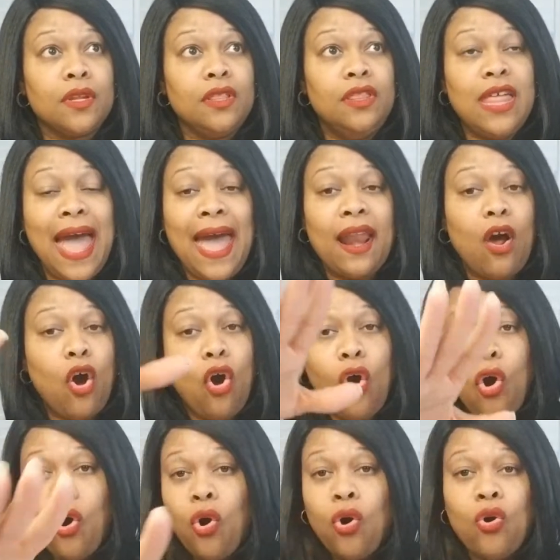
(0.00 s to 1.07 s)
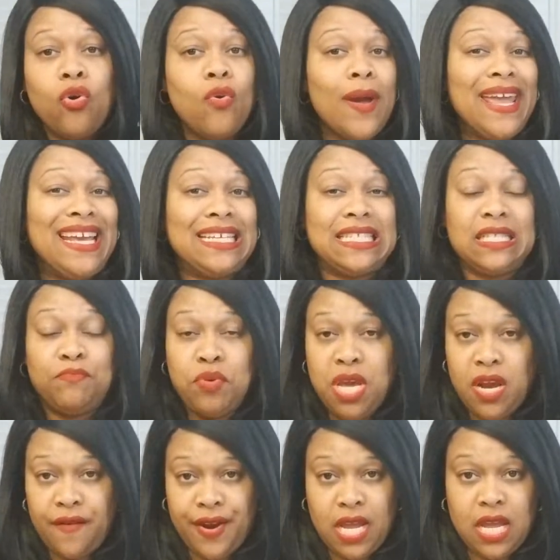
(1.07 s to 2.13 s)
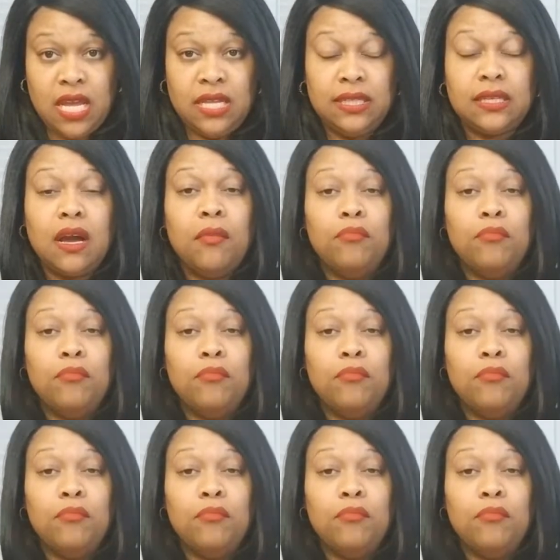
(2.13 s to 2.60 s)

that whole experience,